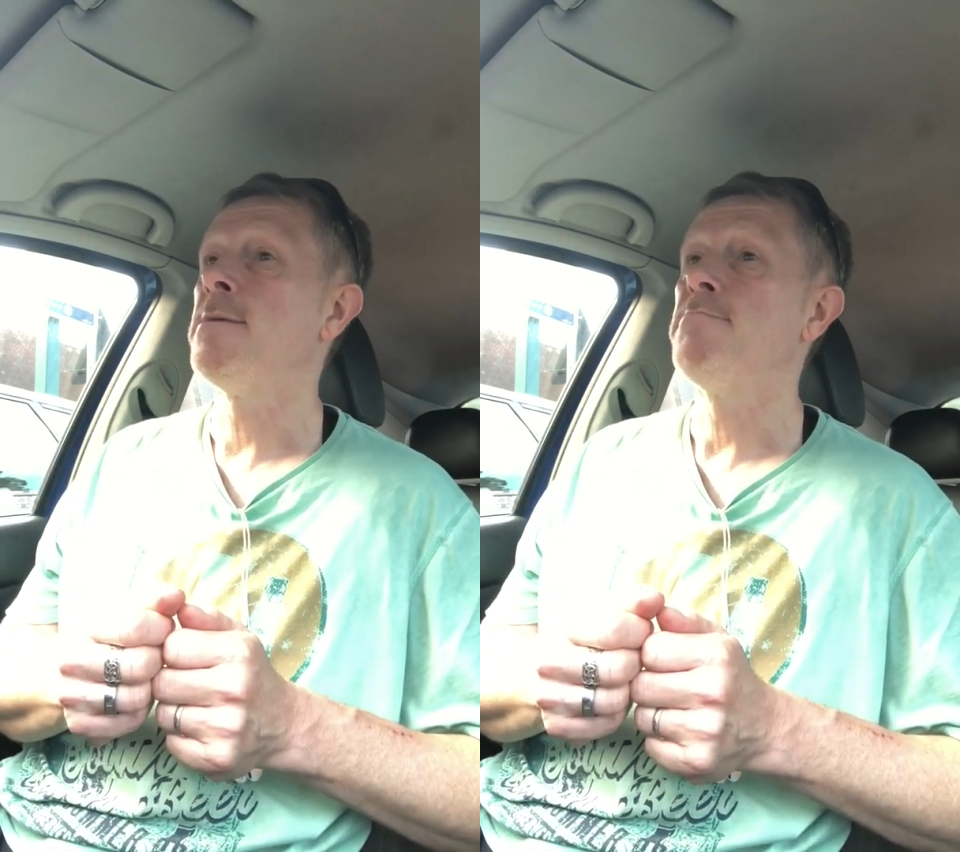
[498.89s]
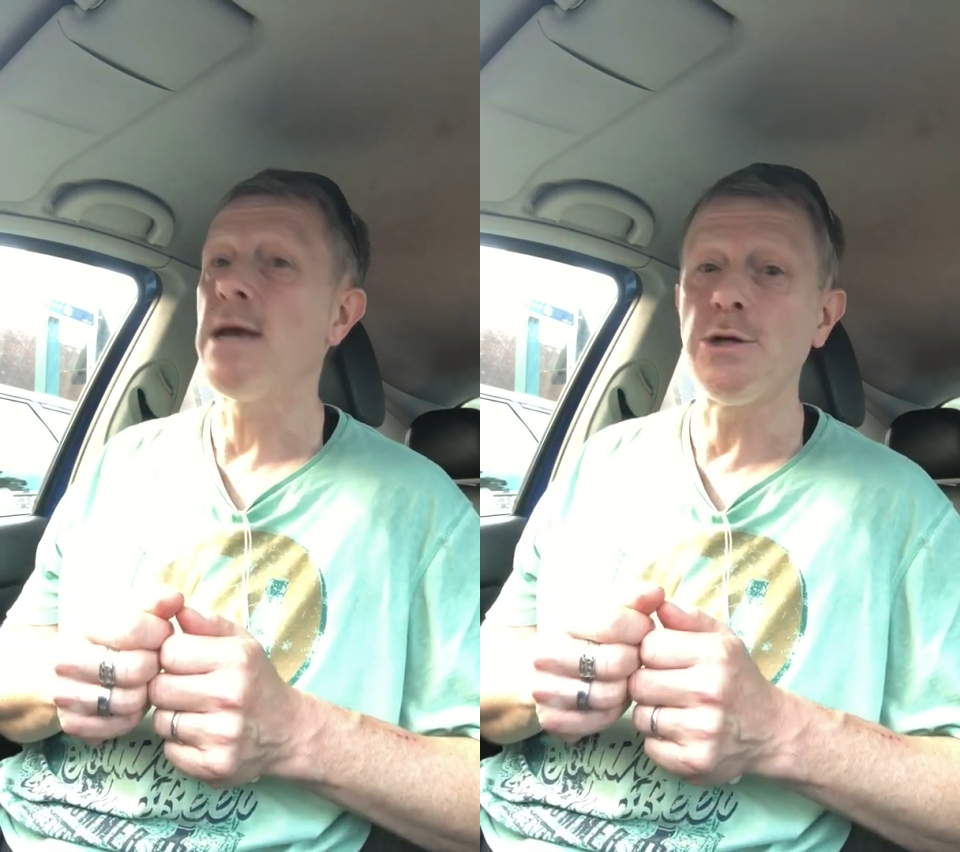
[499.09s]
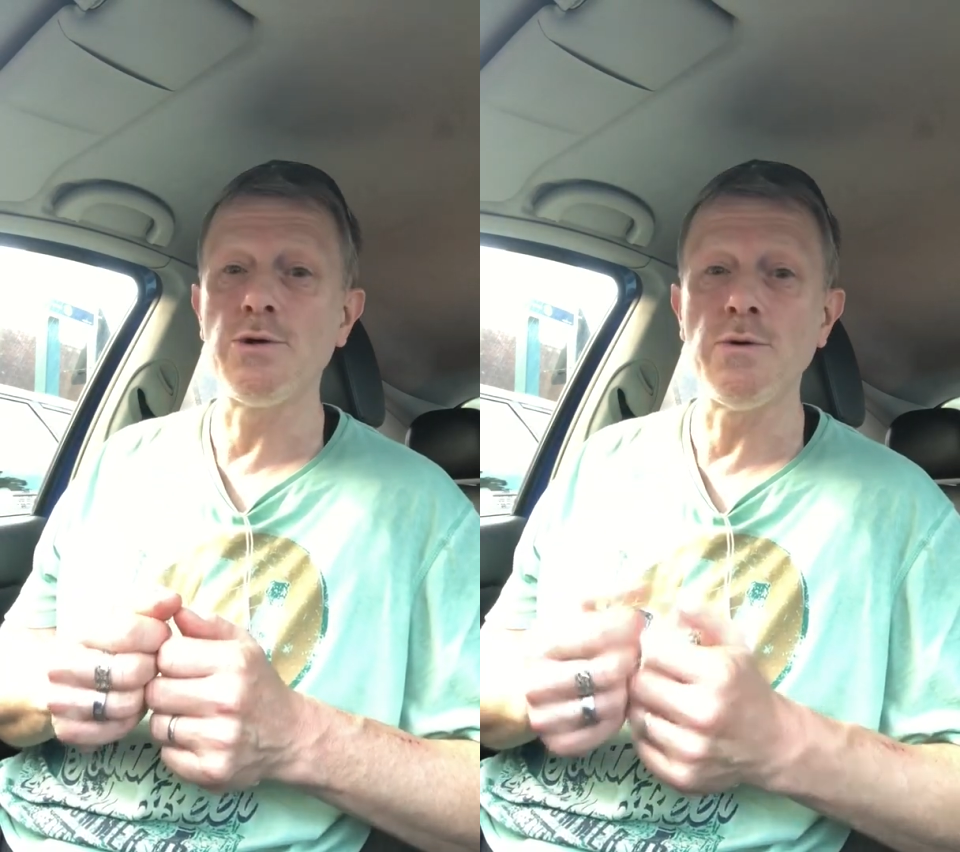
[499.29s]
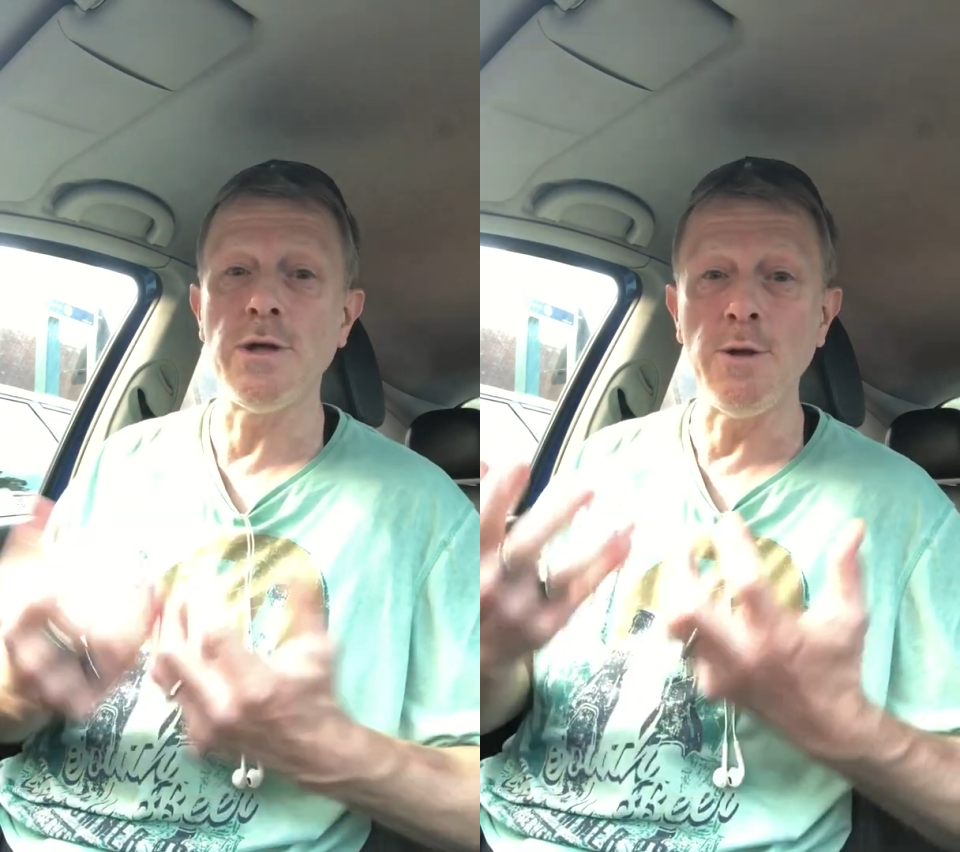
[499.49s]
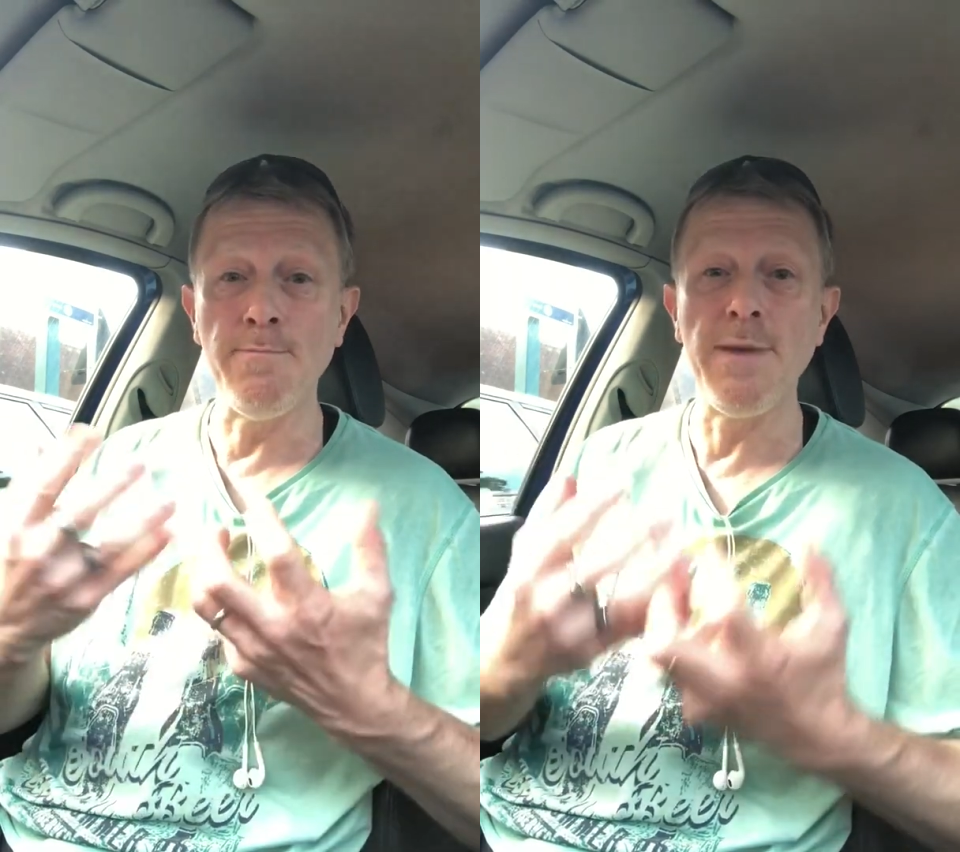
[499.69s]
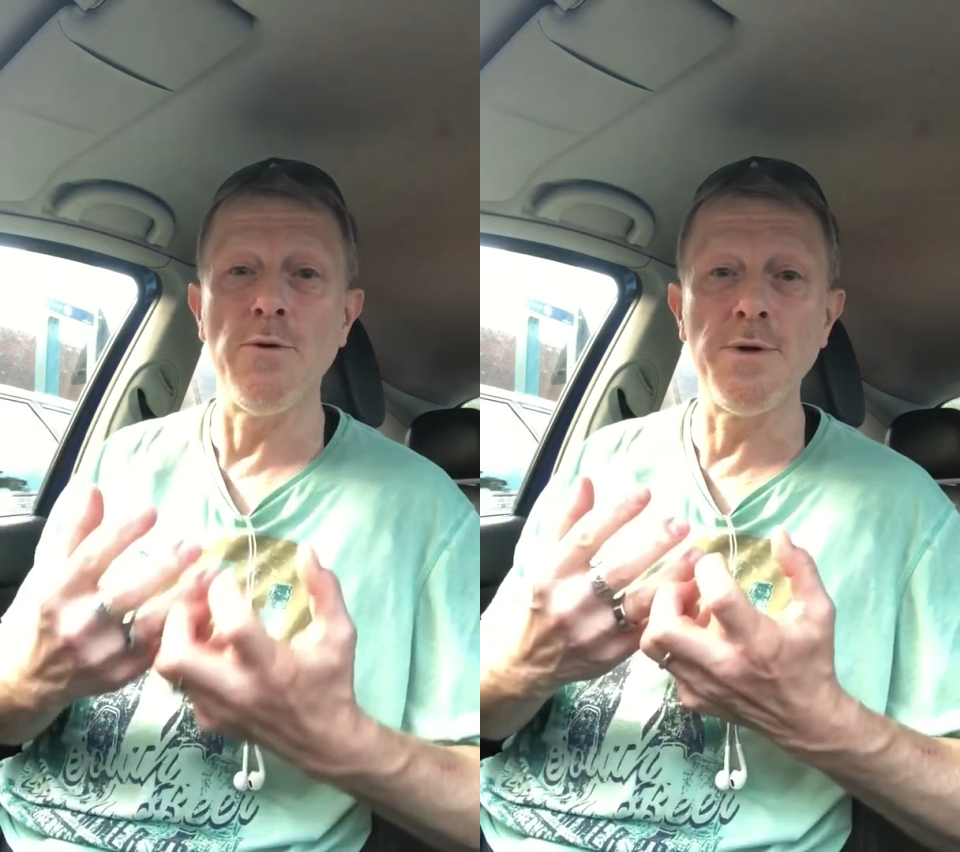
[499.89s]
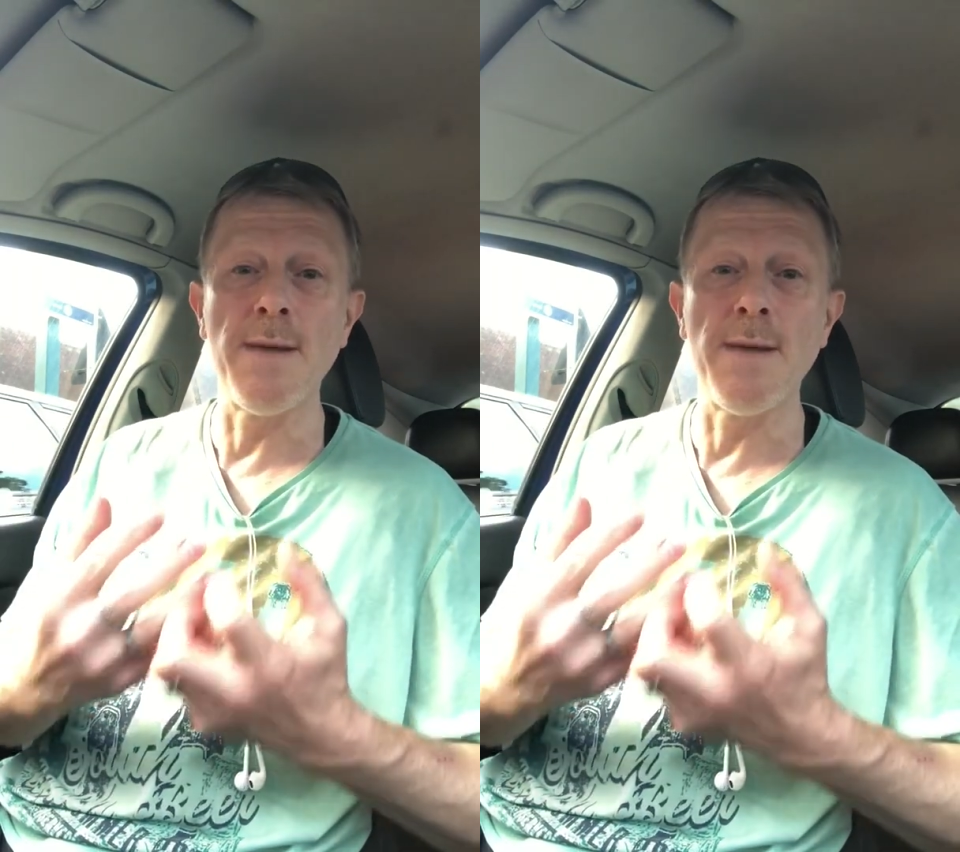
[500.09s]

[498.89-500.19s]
make sure that you build